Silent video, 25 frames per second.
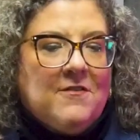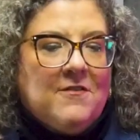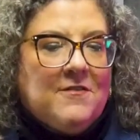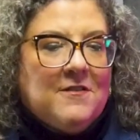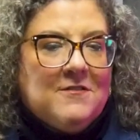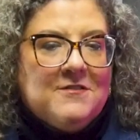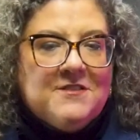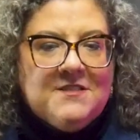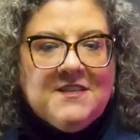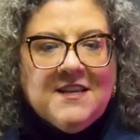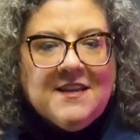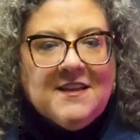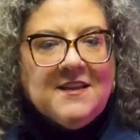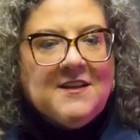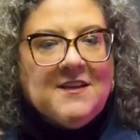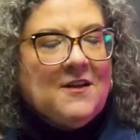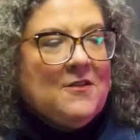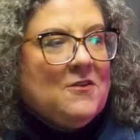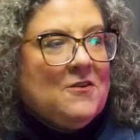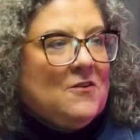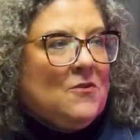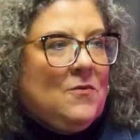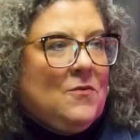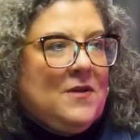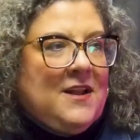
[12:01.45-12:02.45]
or their skin
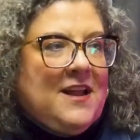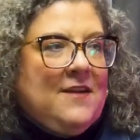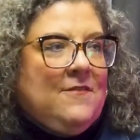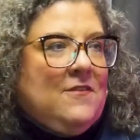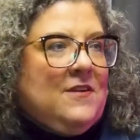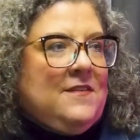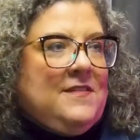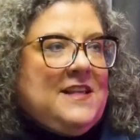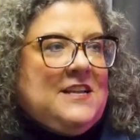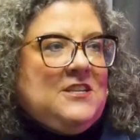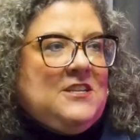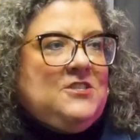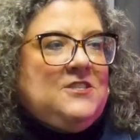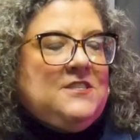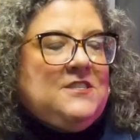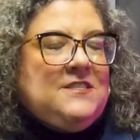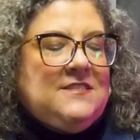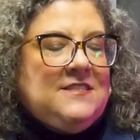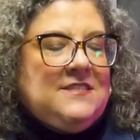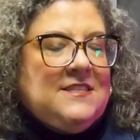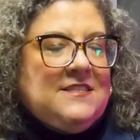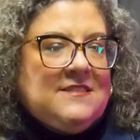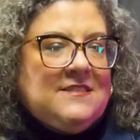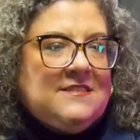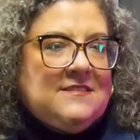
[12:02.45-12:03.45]
color or whatever, yeah. and that's
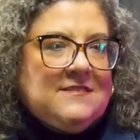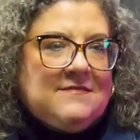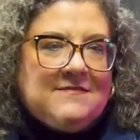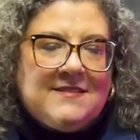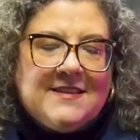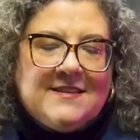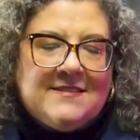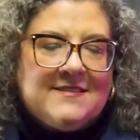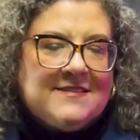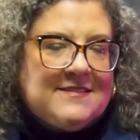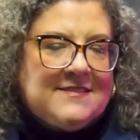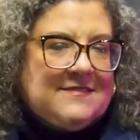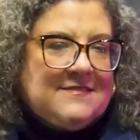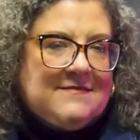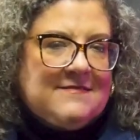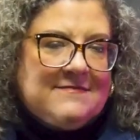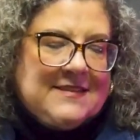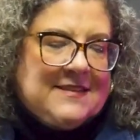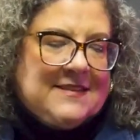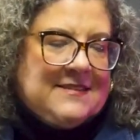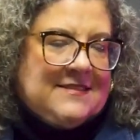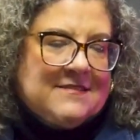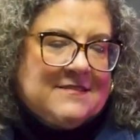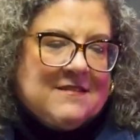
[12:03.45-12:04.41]
just it's it's it's